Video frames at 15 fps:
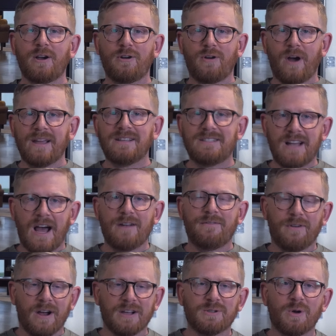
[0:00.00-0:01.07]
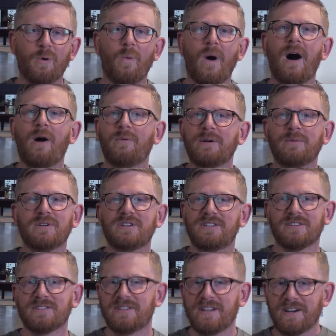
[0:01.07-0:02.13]
Christ died for us while we were
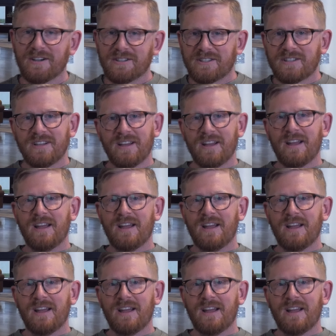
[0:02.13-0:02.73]
still sinners.